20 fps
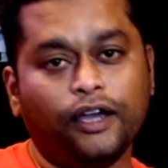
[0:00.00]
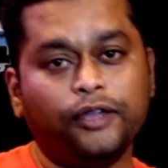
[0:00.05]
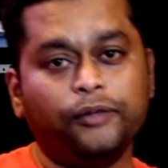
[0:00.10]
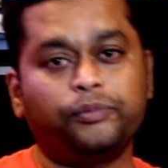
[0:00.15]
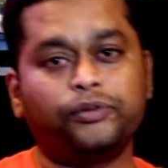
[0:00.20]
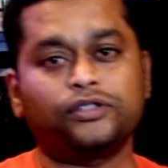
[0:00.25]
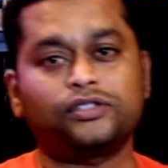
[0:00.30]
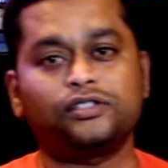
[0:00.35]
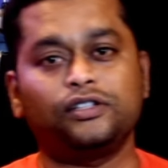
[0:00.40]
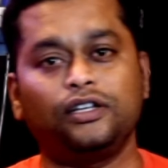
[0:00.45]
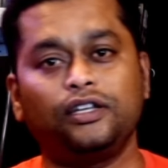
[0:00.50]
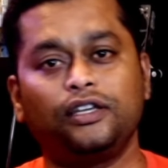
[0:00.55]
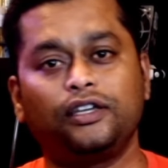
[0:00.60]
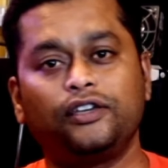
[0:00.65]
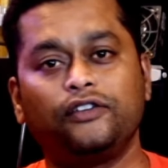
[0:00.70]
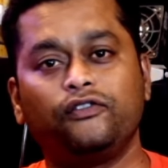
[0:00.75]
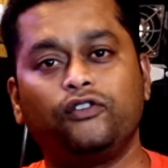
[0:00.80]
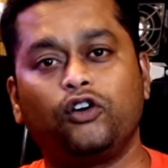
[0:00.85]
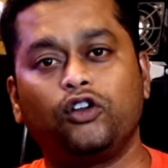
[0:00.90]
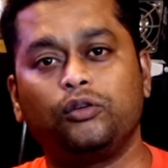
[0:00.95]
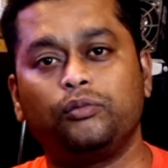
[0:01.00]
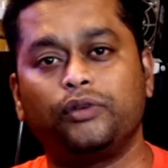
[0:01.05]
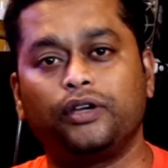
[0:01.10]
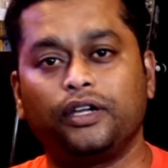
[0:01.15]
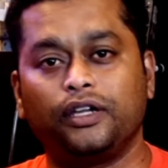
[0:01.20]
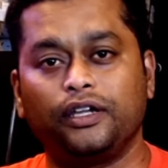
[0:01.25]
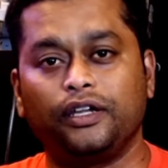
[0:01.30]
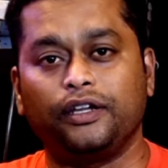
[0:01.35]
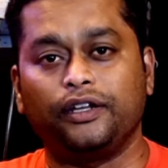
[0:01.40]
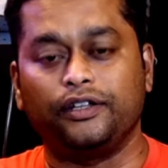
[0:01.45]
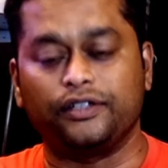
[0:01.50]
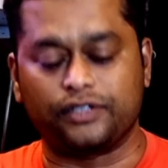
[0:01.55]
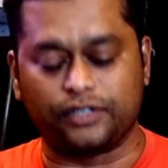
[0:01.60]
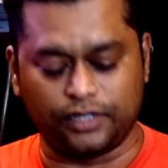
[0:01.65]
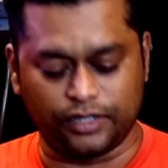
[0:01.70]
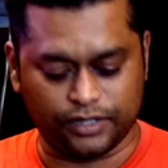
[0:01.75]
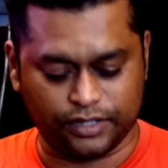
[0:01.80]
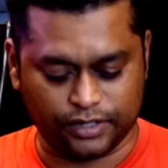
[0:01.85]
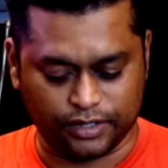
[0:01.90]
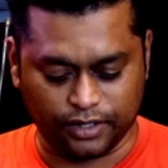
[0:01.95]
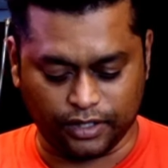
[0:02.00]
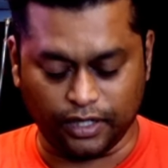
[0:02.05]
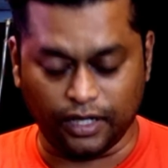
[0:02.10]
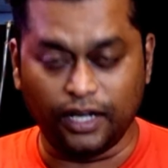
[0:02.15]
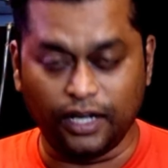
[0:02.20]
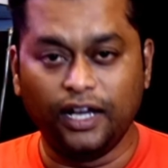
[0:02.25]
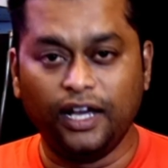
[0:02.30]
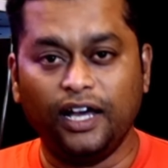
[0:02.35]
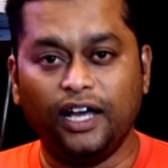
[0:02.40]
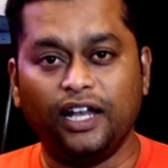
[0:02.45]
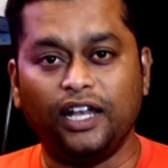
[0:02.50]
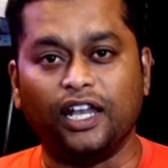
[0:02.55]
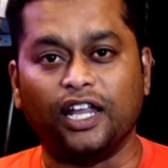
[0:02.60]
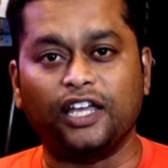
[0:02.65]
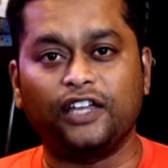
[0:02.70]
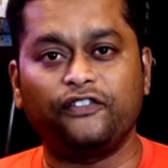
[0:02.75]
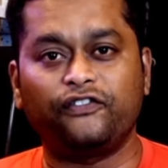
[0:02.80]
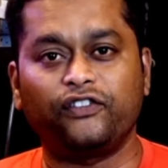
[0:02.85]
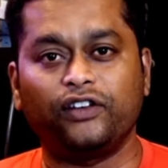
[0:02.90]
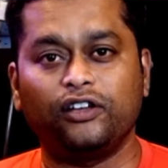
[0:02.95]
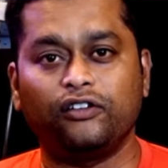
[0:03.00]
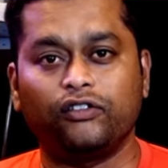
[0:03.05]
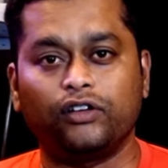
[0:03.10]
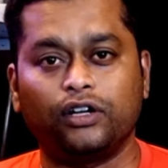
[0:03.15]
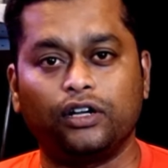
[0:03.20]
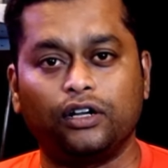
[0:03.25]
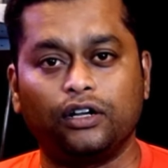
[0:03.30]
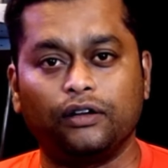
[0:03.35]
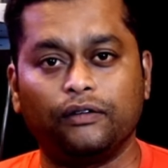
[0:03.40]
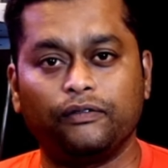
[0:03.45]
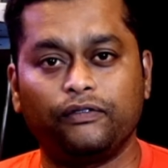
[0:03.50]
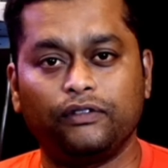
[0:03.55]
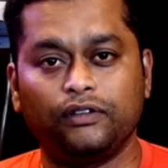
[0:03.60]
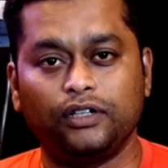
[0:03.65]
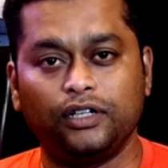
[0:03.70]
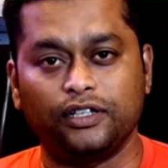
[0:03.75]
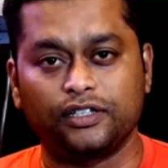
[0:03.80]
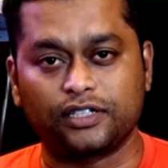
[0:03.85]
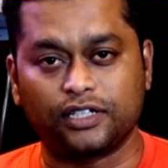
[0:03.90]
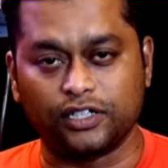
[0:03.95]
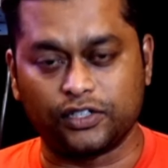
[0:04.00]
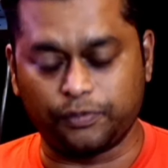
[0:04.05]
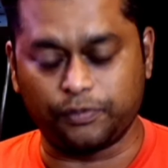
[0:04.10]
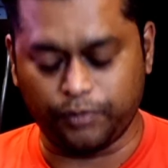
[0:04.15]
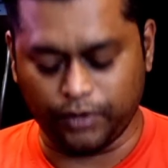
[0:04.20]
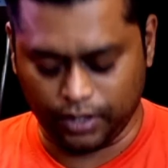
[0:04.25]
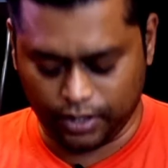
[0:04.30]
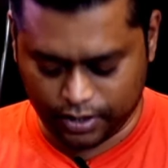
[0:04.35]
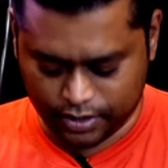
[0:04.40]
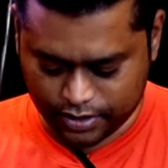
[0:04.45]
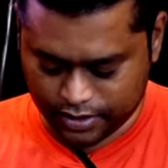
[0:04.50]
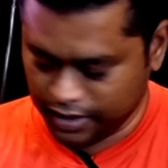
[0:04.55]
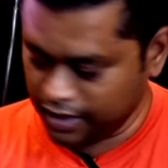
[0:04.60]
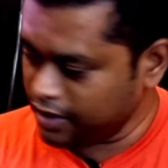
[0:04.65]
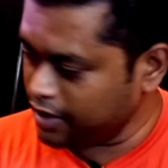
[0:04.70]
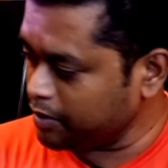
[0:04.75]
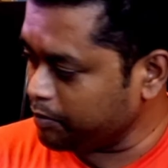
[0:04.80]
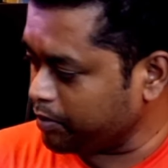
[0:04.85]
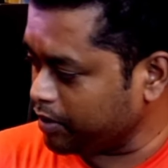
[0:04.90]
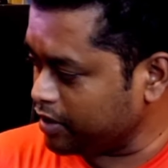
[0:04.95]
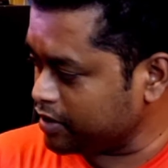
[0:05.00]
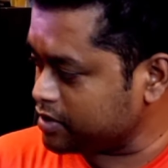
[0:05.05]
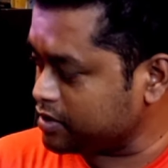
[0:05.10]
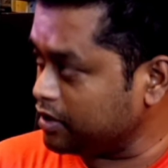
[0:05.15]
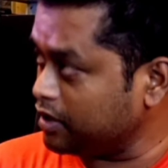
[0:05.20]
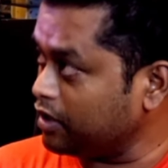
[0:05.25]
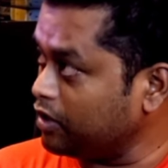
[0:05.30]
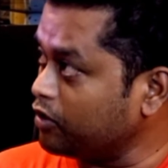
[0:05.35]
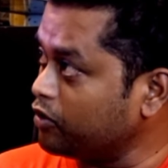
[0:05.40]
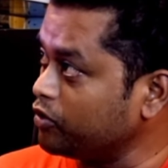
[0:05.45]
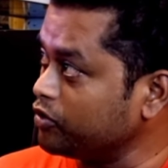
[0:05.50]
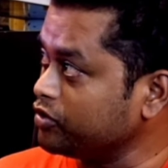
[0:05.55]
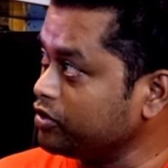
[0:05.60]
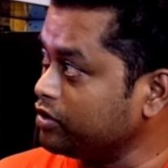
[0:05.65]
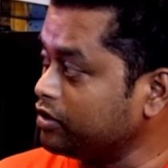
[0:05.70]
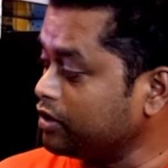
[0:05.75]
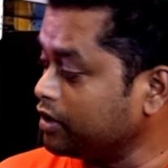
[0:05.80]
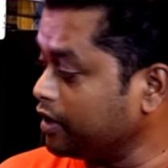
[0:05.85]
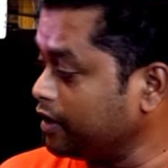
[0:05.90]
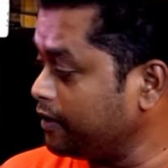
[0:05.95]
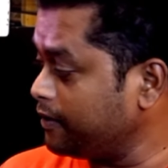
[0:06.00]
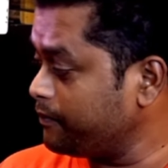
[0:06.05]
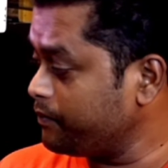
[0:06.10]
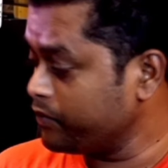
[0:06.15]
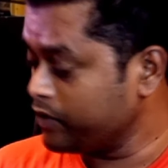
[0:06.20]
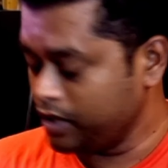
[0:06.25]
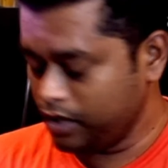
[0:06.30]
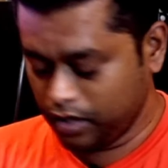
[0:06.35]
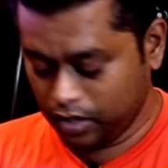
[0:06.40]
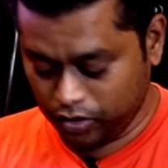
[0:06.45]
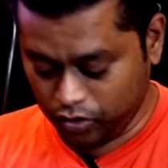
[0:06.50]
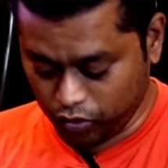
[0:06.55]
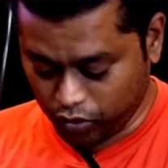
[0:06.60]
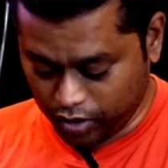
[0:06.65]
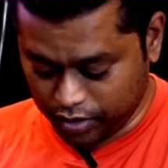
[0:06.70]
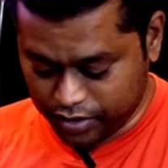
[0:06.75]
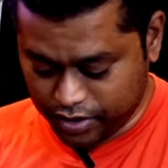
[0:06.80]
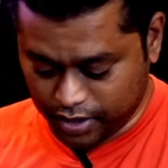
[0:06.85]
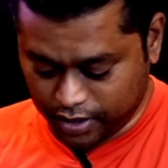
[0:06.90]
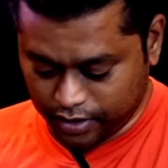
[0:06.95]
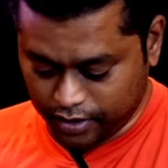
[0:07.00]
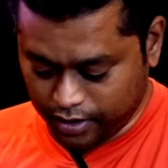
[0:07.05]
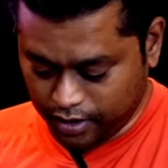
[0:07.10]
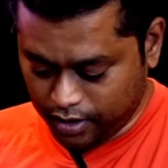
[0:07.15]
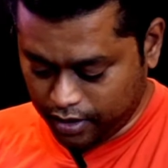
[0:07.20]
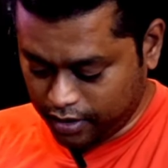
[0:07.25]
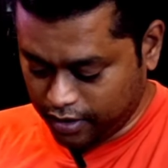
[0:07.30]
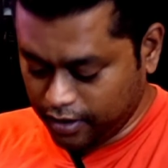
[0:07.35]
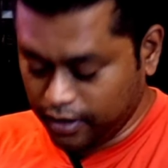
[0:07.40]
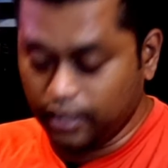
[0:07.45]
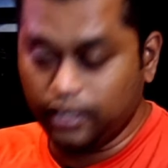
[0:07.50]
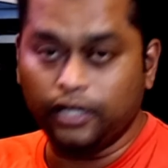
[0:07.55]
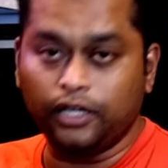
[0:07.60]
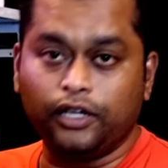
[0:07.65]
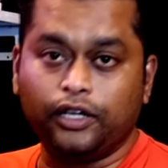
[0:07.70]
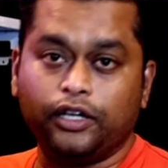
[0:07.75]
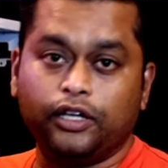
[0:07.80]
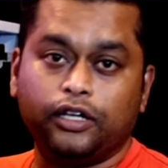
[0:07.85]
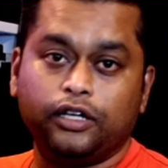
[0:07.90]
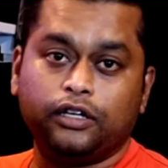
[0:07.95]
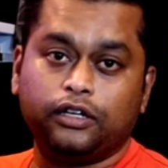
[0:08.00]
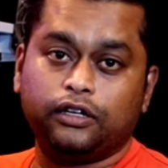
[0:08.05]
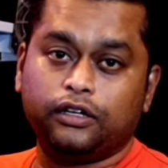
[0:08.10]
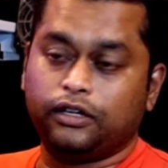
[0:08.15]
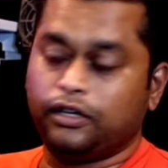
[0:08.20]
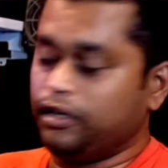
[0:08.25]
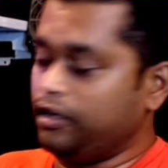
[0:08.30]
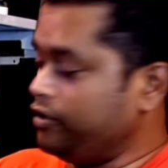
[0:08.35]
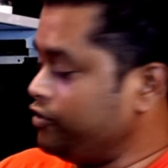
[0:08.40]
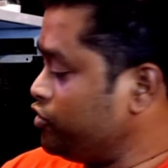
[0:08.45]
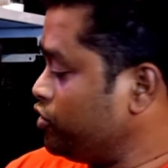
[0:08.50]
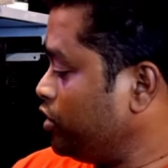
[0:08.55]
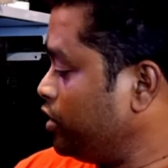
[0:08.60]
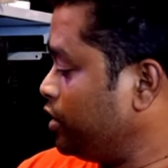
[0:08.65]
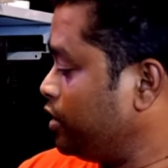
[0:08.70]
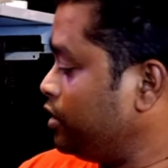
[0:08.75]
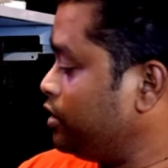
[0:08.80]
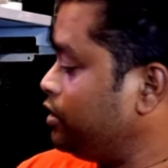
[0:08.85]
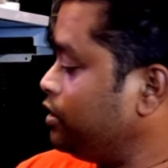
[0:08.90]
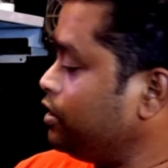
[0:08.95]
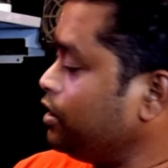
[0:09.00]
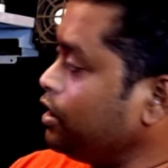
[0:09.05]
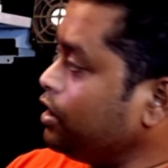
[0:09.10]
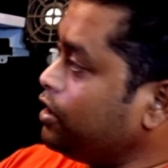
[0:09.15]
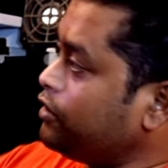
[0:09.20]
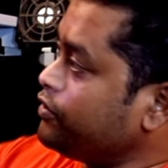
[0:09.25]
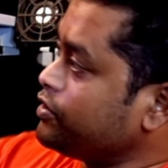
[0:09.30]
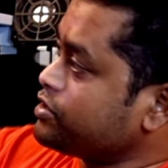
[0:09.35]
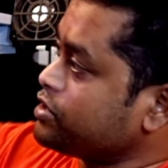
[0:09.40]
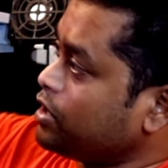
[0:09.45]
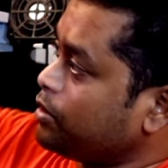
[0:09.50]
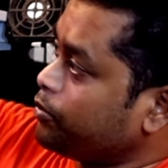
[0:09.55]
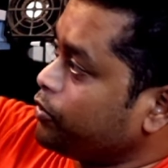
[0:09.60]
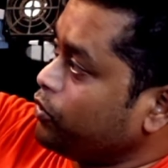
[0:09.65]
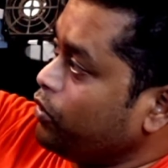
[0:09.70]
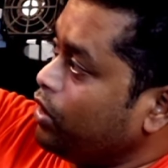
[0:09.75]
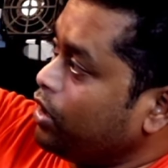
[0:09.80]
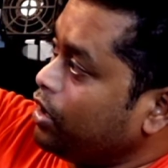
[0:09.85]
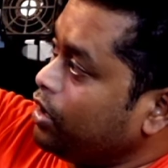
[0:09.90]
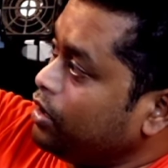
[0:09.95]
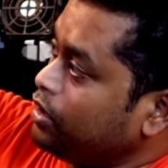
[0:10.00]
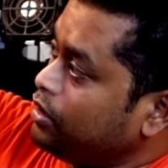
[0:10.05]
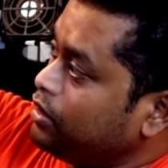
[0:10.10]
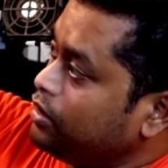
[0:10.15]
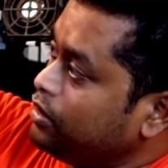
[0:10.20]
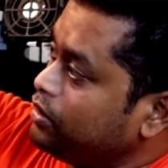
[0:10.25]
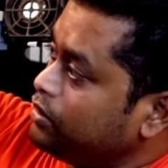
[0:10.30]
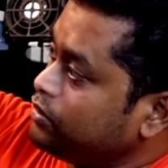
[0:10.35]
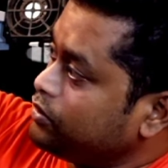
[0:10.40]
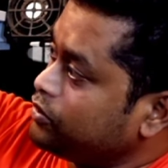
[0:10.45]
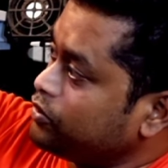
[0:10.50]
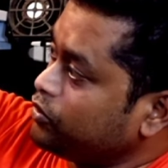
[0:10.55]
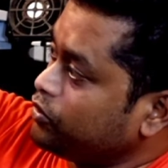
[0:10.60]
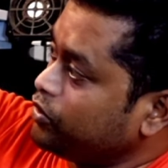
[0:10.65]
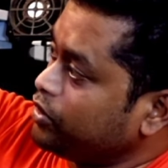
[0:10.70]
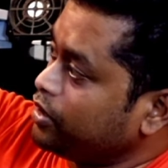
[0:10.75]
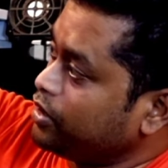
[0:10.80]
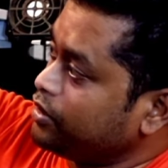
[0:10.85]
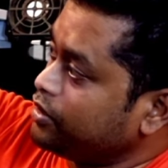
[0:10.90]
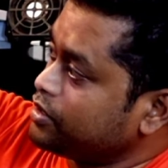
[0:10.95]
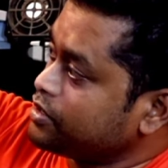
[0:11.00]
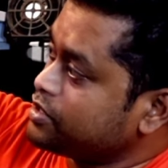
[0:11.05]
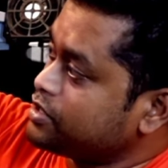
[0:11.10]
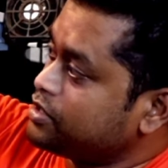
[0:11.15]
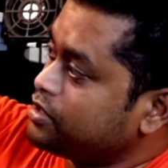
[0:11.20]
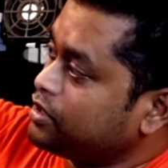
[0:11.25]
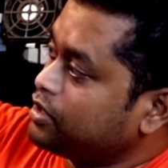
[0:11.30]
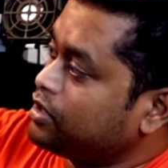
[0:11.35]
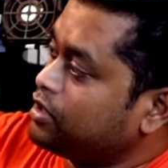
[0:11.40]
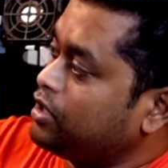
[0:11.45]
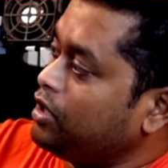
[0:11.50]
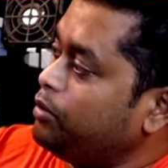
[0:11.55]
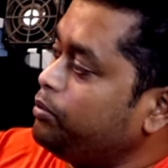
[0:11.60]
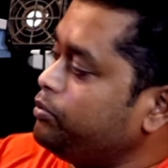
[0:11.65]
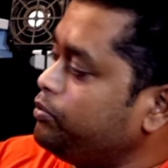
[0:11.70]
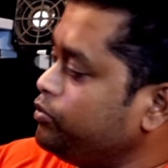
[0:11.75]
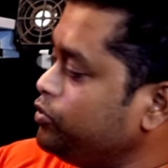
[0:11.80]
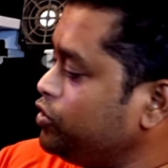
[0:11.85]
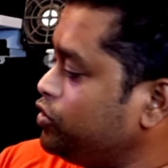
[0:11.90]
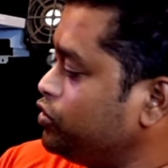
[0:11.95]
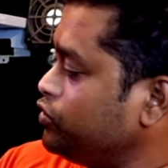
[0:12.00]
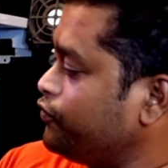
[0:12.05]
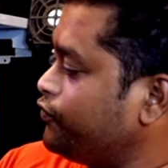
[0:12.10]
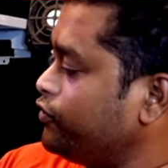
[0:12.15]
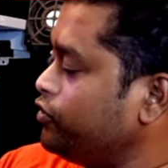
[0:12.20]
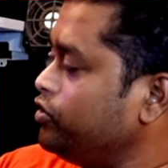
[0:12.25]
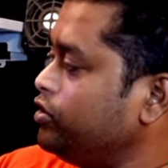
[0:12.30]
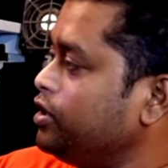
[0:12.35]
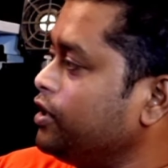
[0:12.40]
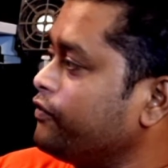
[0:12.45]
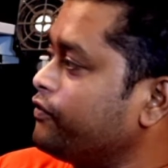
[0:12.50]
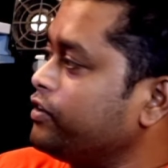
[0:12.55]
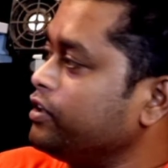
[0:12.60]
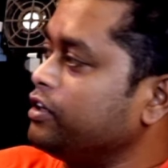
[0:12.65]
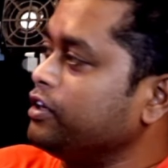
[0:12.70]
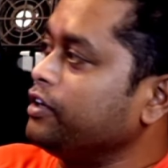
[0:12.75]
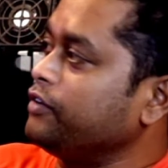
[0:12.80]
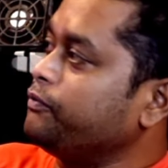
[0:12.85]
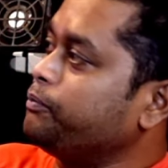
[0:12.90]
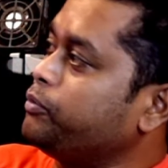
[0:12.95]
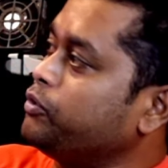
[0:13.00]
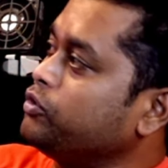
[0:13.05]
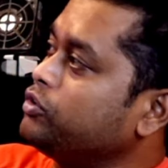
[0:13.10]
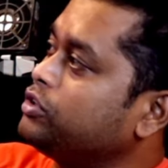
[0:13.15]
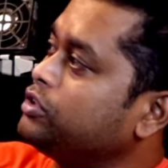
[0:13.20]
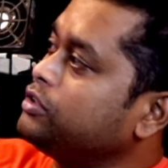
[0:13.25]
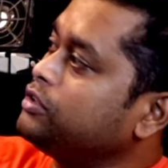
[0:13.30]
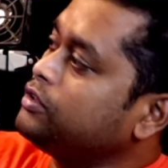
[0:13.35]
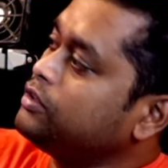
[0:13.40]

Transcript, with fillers: I personally give all my Discus uh, life lover Discus pellets, sinking pellets da na kuduthirukka. You can check. They are really enjoying it. Nallave saapiduvanga. So they just come to food after I put.